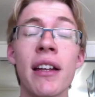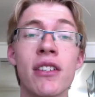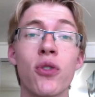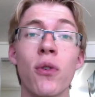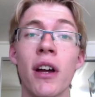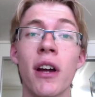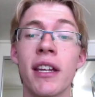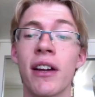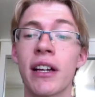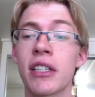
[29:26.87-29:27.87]
as a short
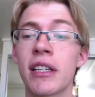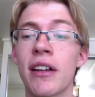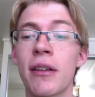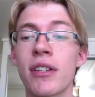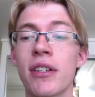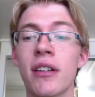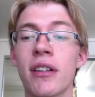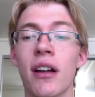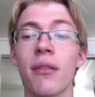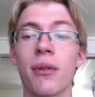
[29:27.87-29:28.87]
idea. Actually, now that you mention
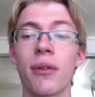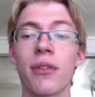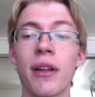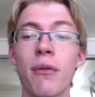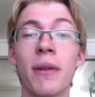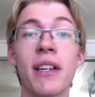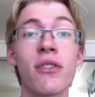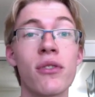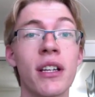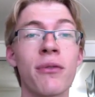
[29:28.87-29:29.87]
it, that would be
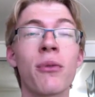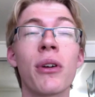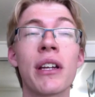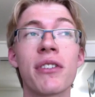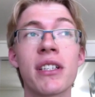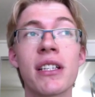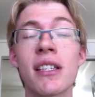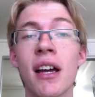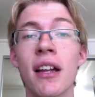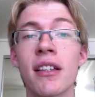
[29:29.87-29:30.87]
interesting if it did
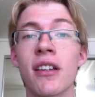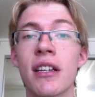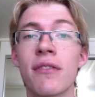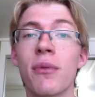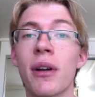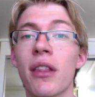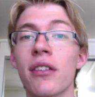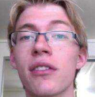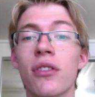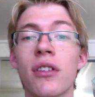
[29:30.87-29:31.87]
start as an idea for one of
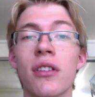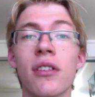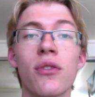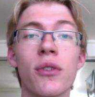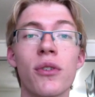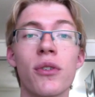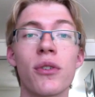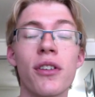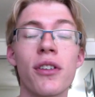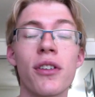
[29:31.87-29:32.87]
the Toy
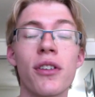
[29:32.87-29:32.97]
Story